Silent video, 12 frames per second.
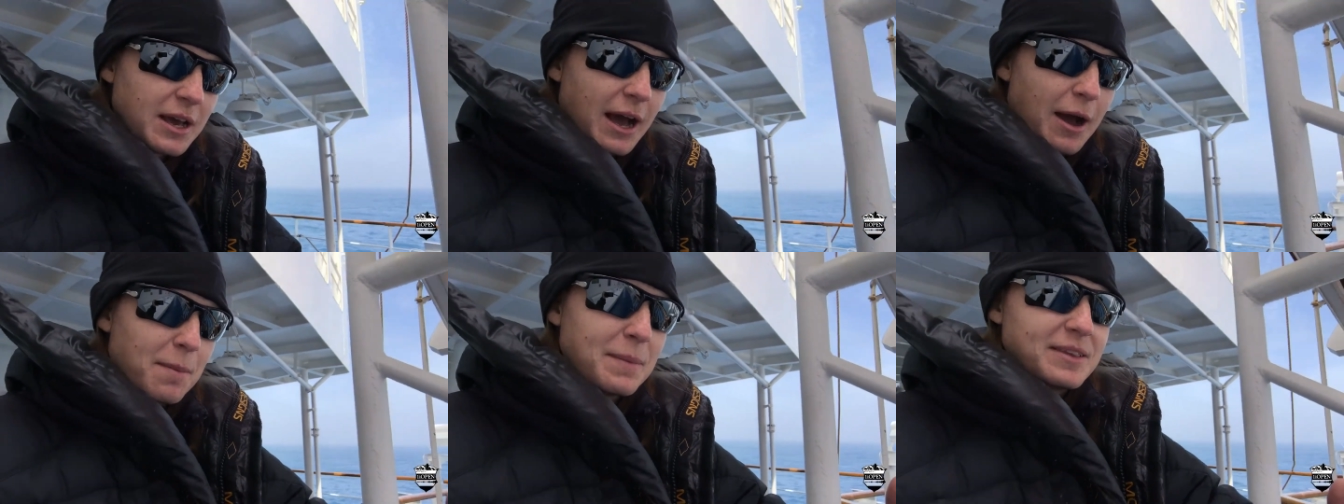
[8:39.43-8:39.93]

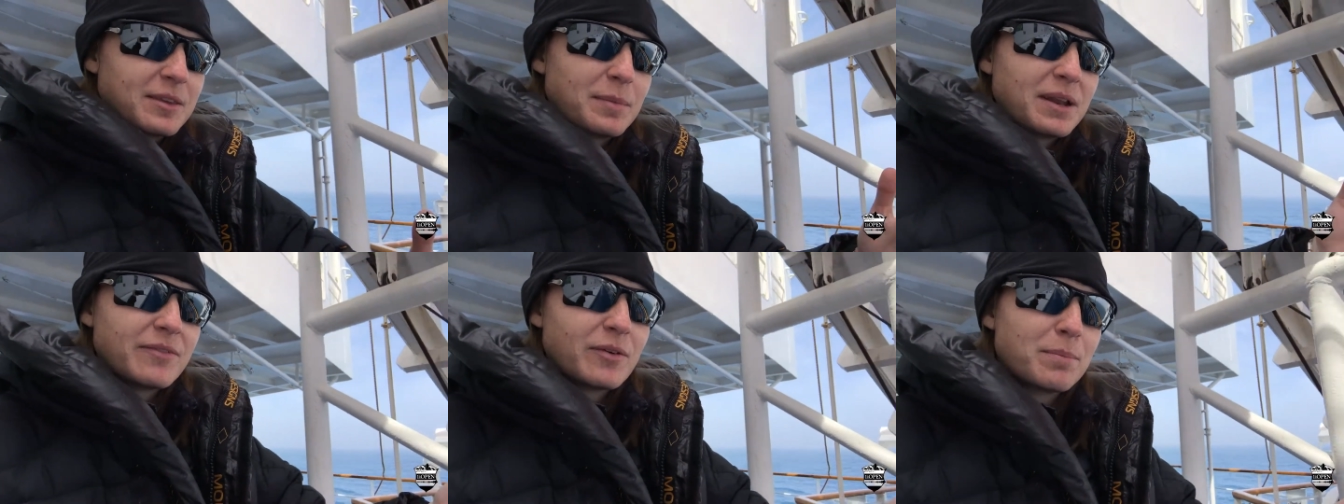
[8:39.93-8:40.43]
Um, it's a
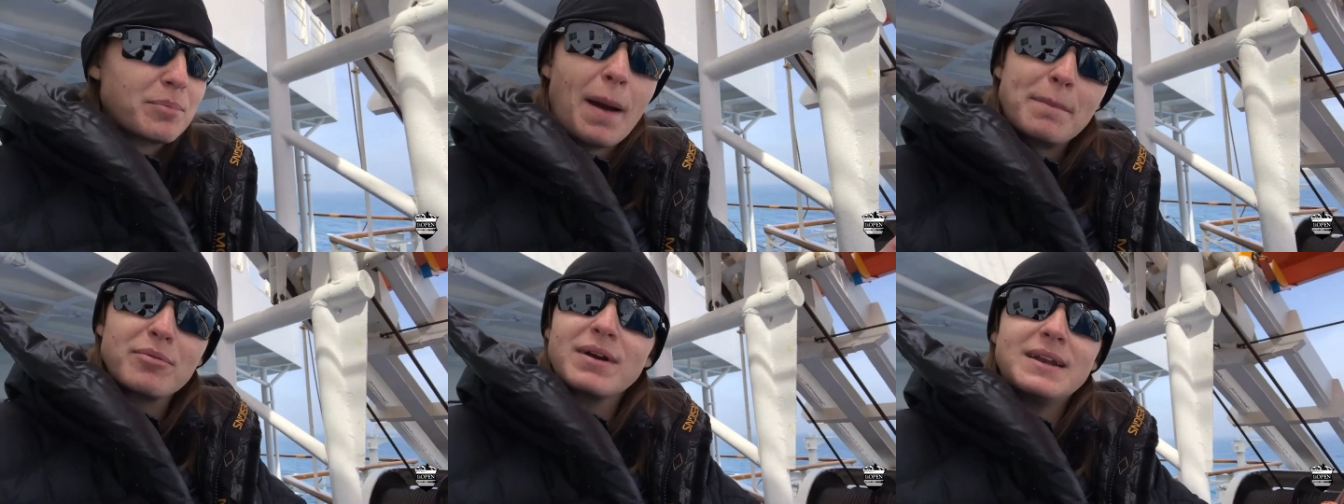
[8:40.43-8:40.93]
bit of a,
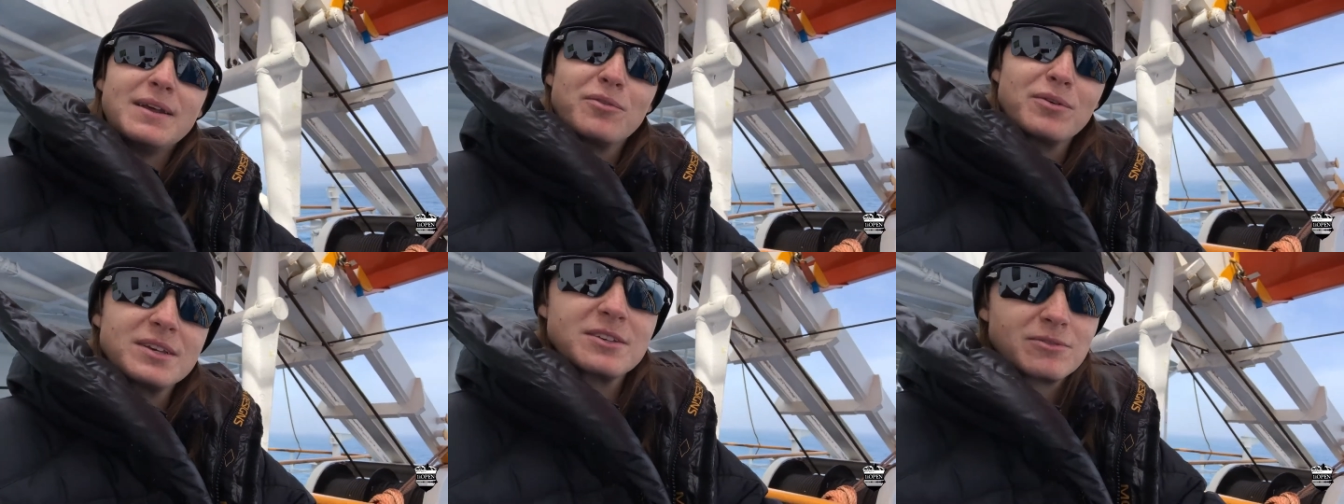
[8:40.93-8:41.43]
a breeding
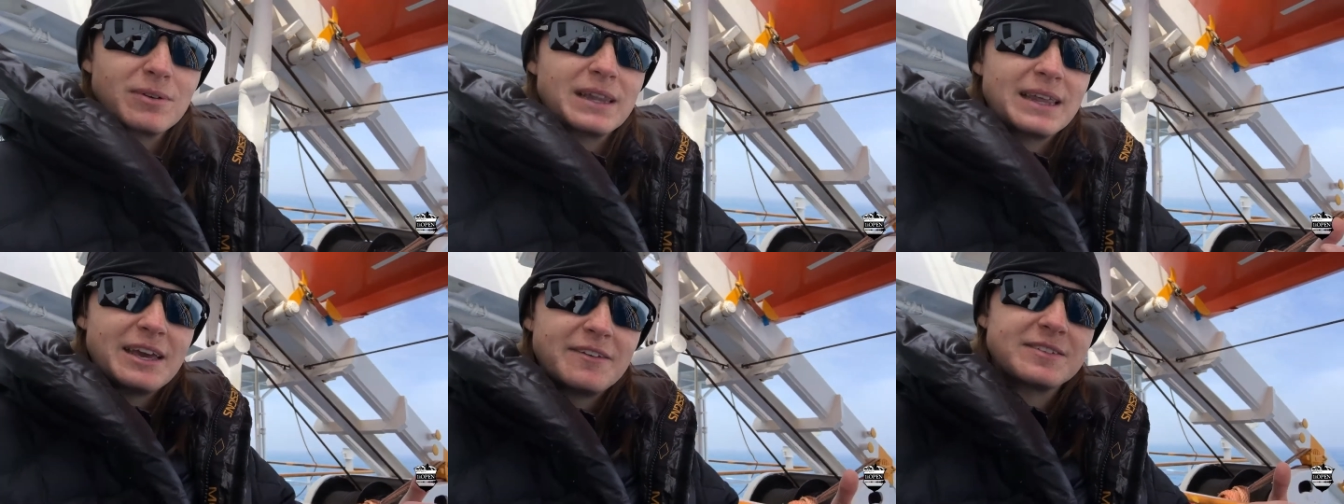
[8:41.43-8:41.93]
risk,
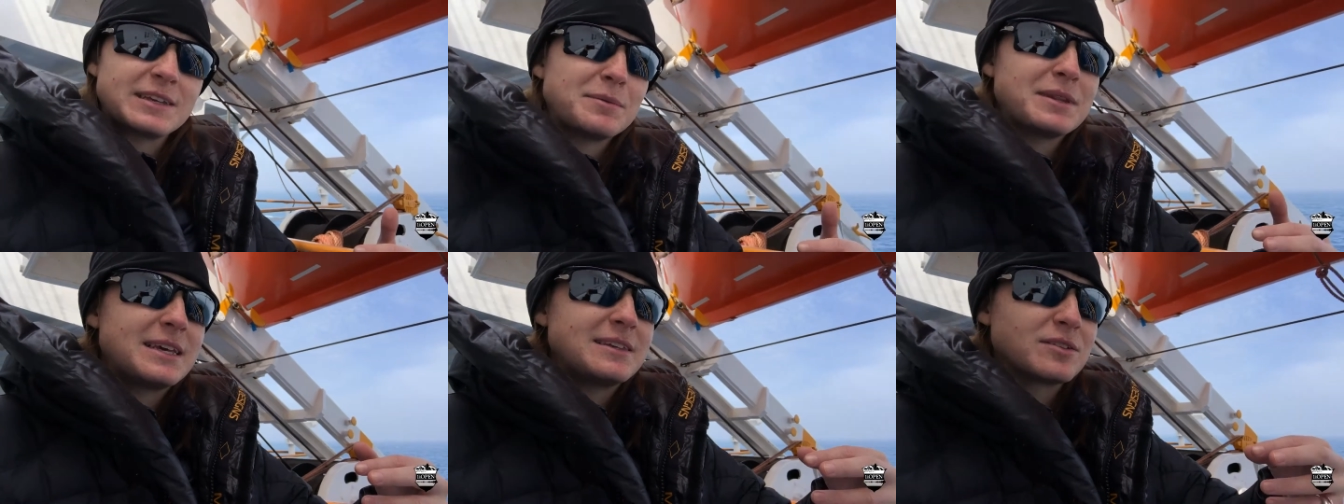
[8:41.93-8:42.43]
really. If some
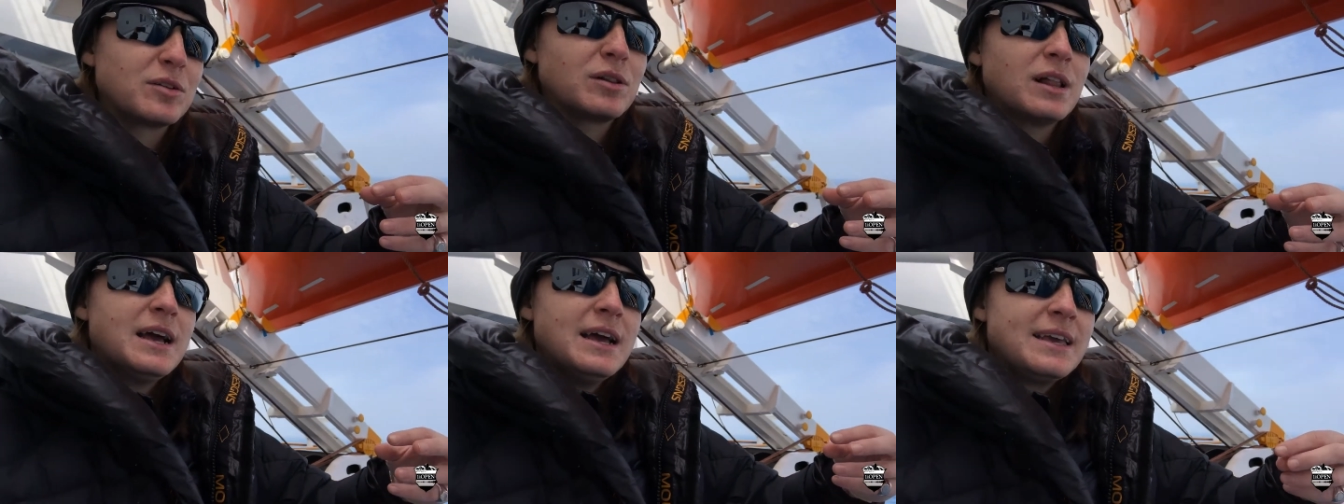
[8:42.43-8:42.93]
of these
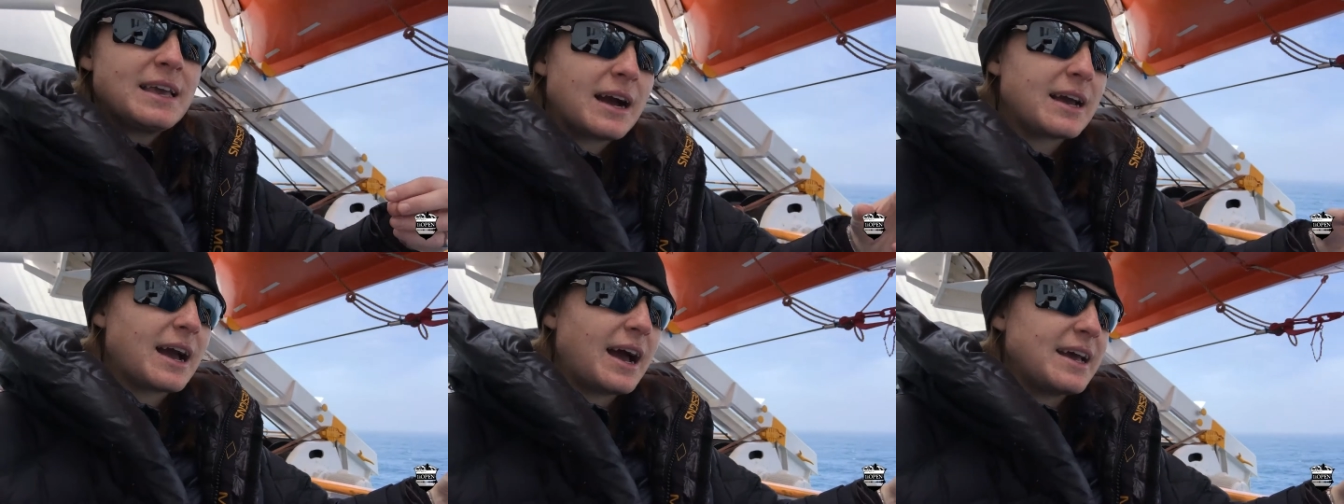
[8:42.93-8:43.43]
little
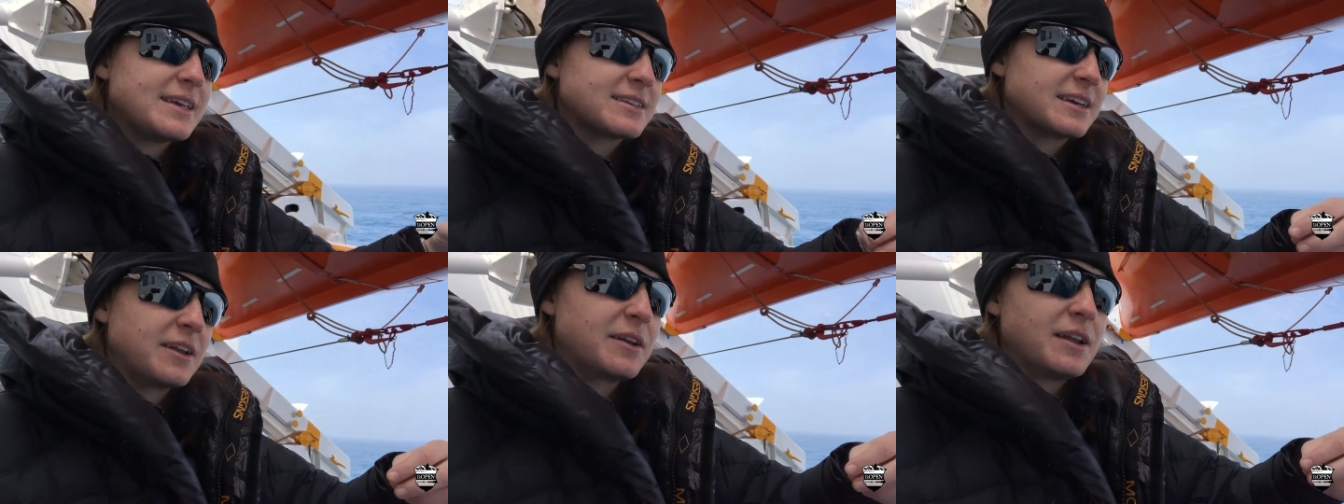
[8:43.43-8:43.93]
young guys
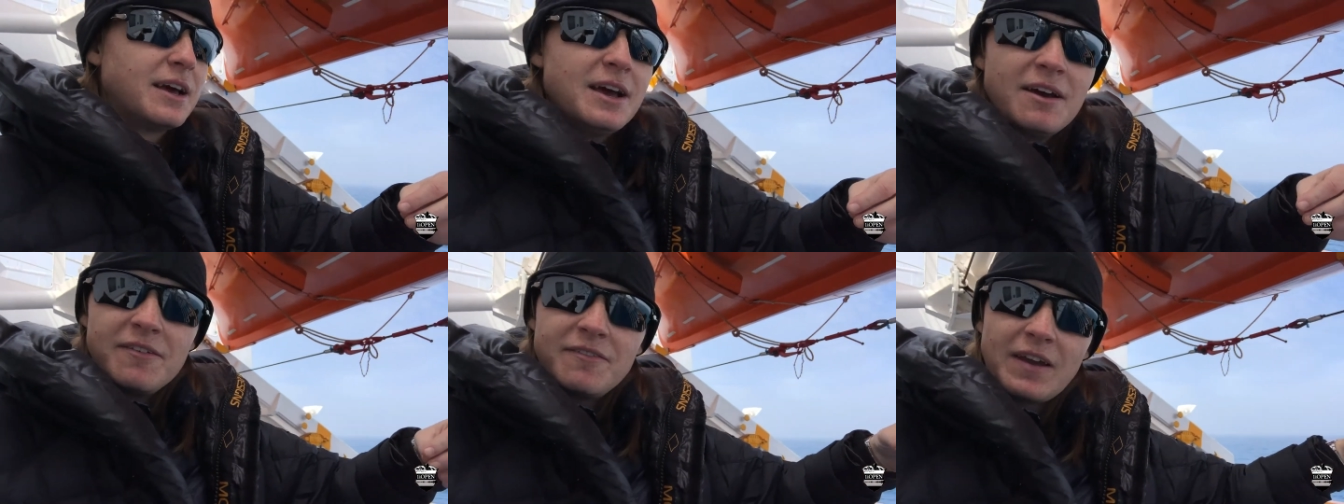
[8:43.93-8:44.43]
can
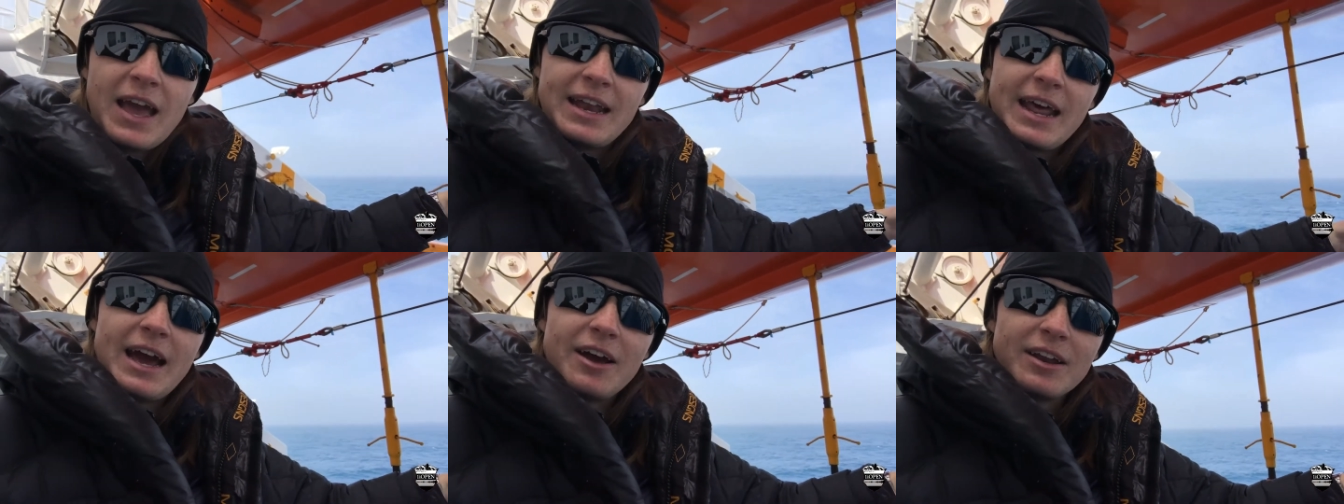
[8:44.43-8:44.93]

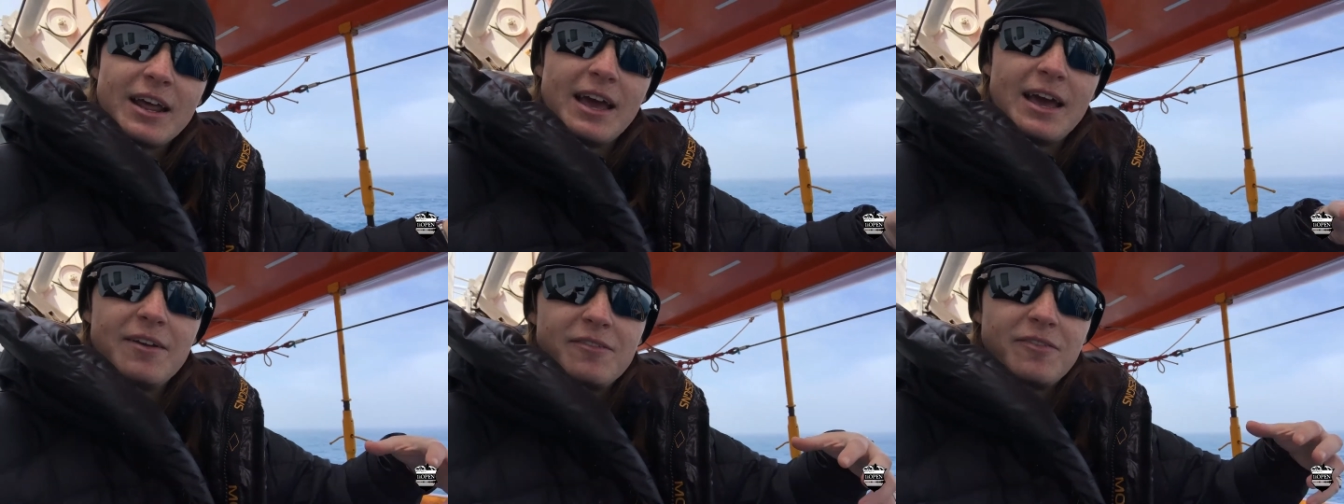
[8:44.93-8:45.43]
fan out
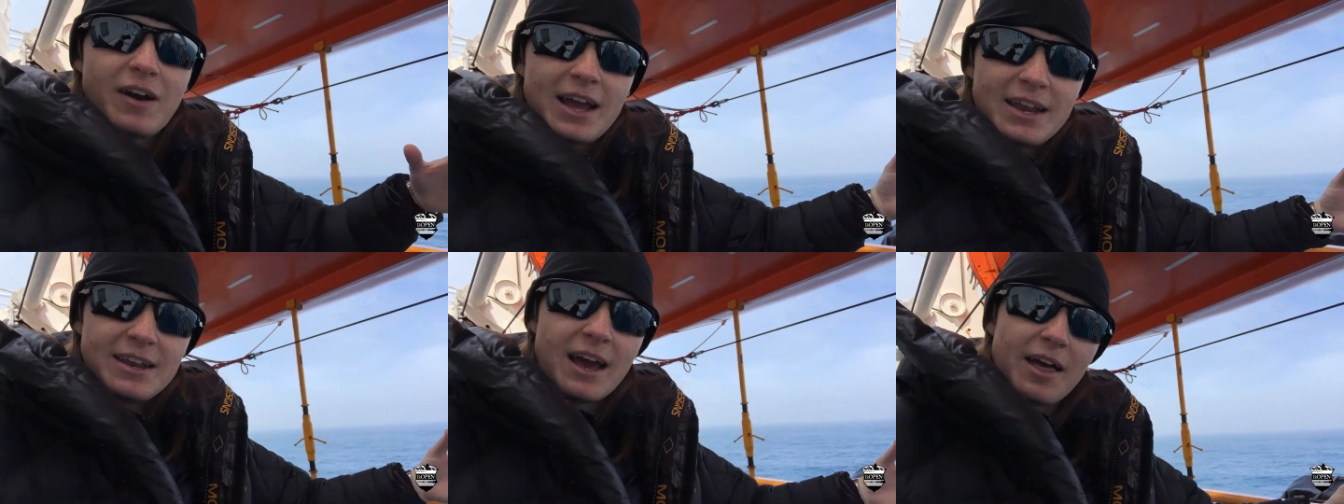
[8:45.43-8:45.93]
and
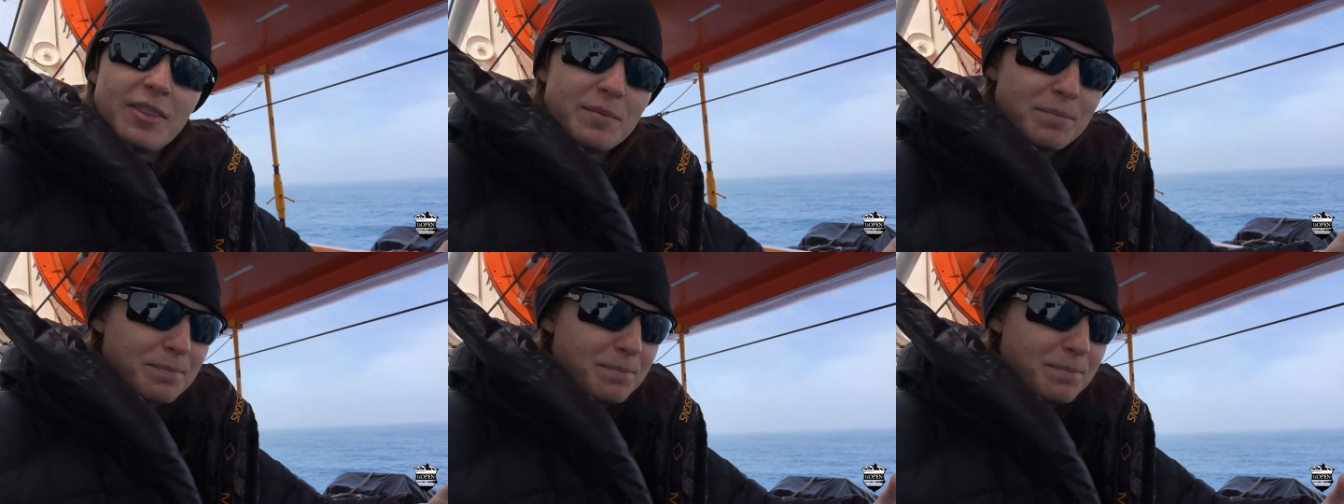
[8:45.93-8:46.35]
find other